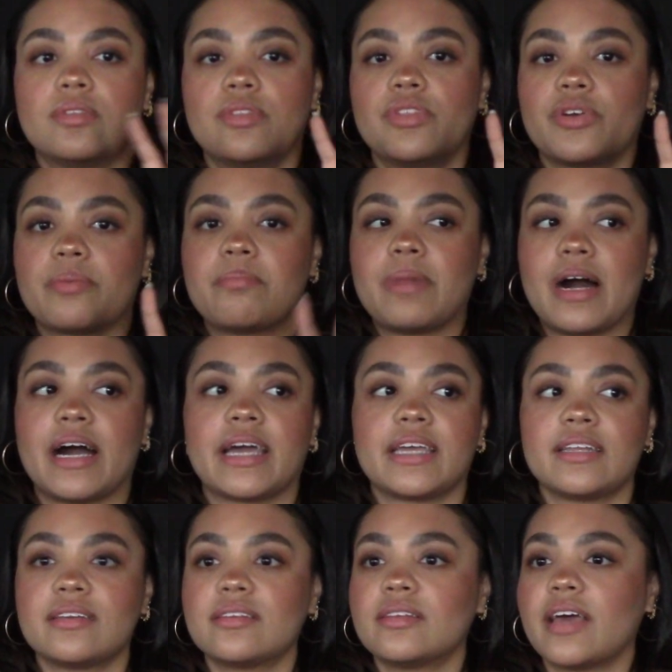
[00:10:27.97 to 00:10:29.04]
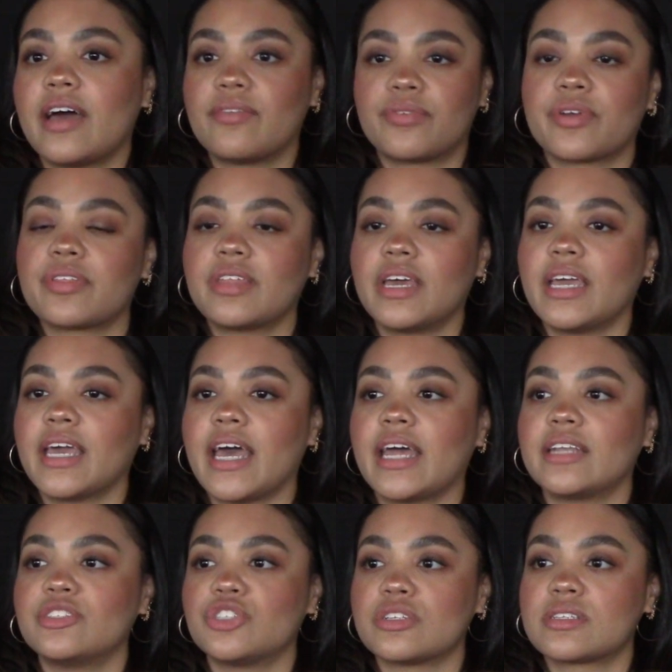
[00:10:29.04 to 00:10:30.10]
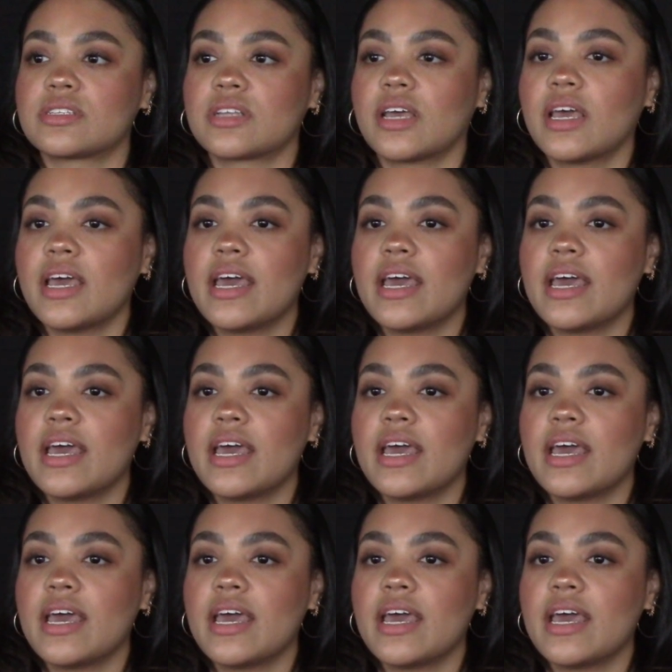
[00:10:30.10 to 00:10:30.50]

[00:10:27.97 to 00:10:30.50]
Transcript: their mind, everything, and just,